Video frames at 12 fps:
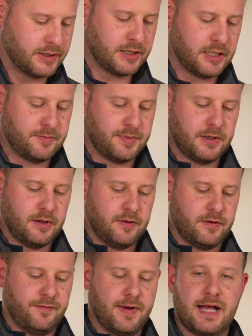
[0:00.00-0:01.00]
truck, but all
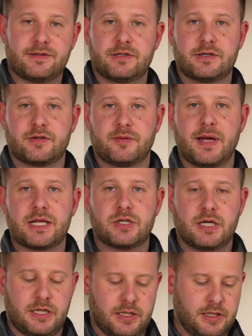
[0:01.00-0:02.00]
the fasteners are metric.